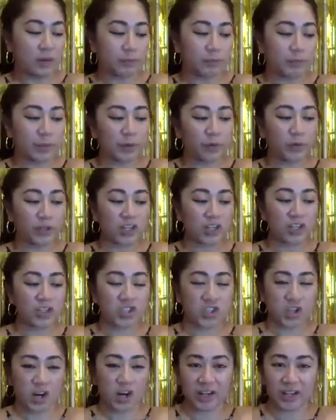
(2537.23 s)
But when you're
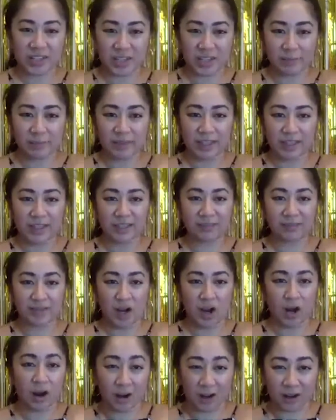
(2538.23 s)
starting something
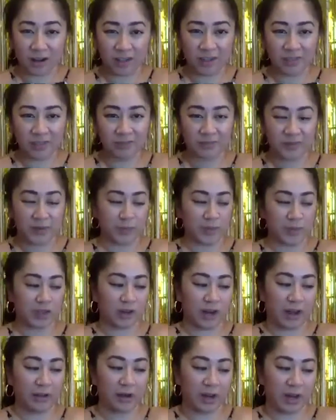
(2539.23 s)
hard from the
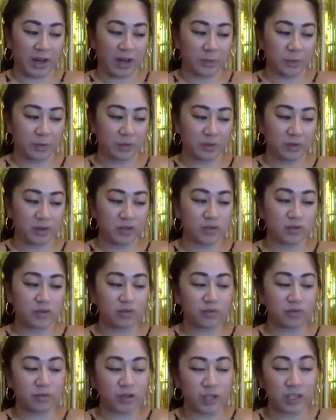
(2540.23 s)
ground up, you
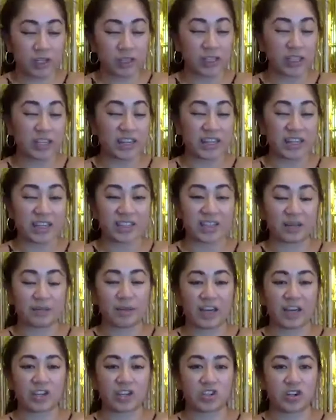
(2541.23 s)
really need to
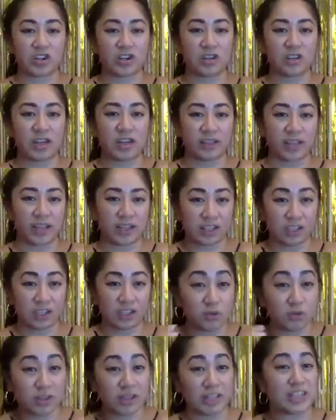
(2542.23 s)
make sure that like
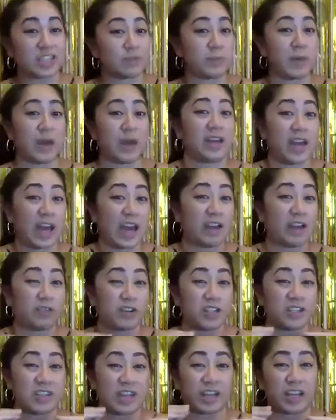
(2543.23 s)
you can spend
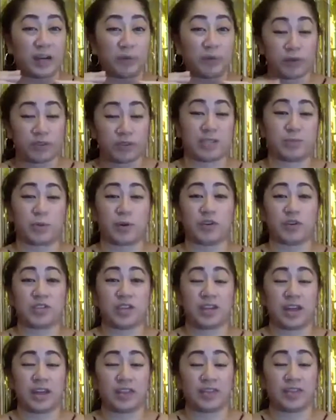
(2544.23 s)
every second with this person
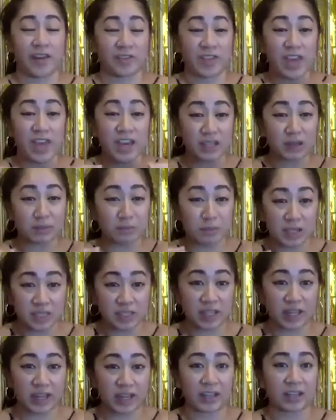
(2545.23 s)
and that they can be
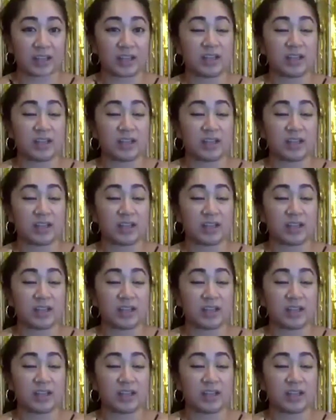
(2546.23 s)
like